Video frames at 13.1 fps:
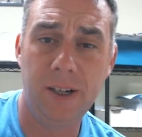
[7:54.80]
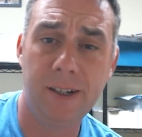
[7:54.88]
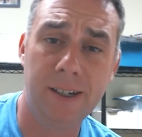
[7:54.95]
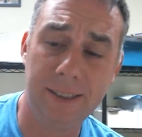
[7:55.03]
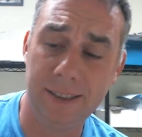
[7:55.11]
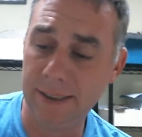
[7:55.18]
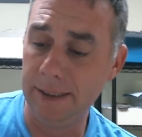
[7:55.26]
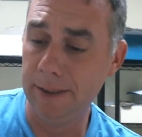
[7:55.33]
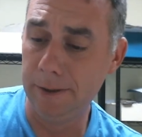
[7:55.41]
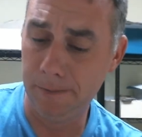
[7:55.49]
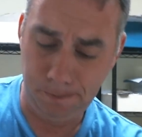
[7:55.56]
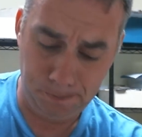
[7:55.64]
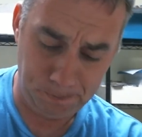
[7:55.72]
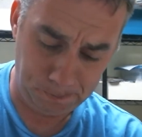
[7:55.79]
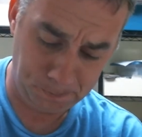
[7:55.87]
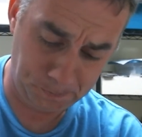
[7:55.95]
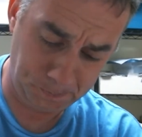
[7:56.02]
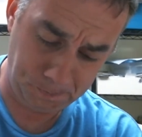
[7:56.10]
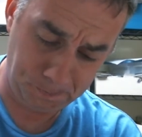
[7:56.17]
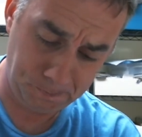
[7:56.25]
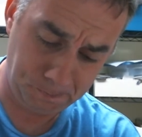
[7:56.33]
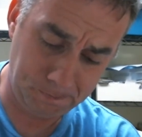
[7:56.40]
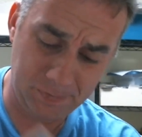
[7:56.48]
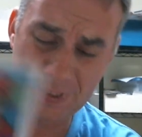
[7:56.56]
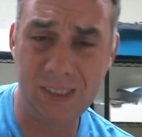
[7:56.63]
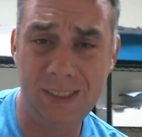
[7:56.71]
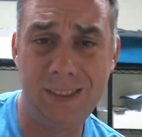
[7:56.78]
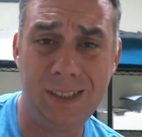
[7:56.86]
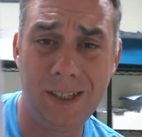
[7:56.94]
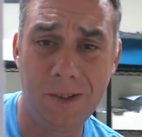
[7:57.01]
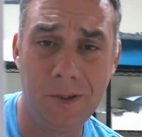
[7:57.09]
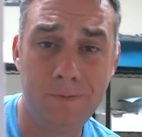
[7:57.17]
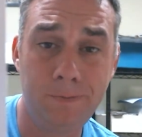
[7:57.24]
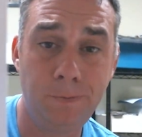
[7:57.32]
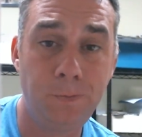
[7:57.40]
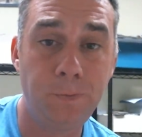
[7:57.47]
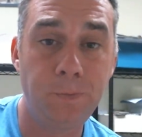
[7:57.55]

I'm gonna see. There's another one.